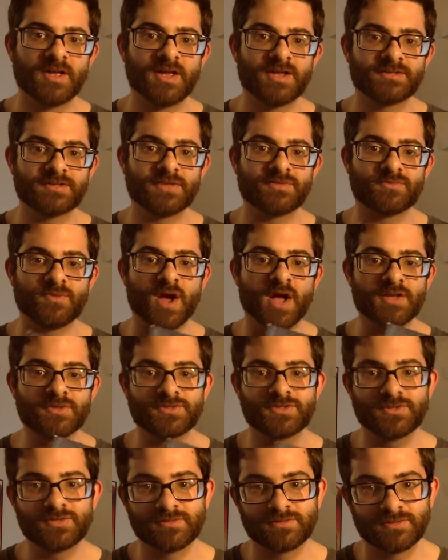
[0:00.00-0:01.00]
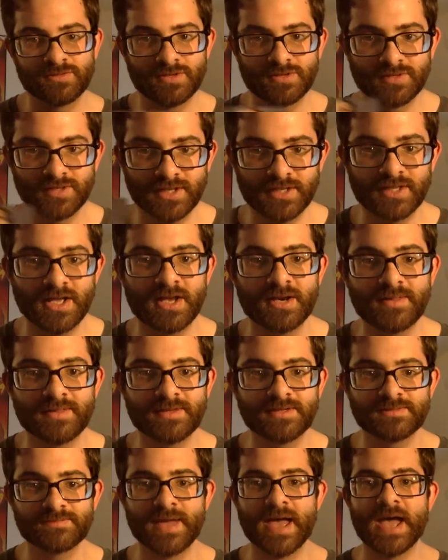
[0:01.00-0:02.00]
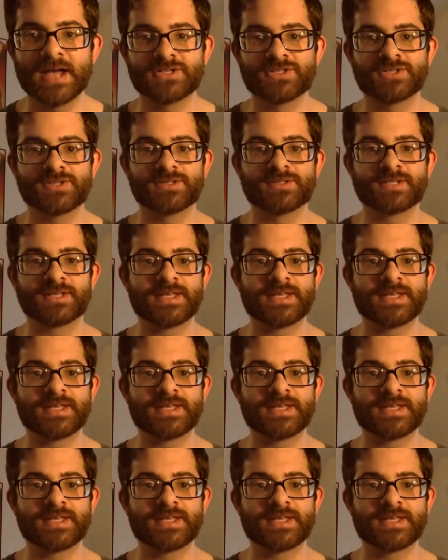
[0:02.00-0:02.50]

Seth Rollins. You get a lot of these matches.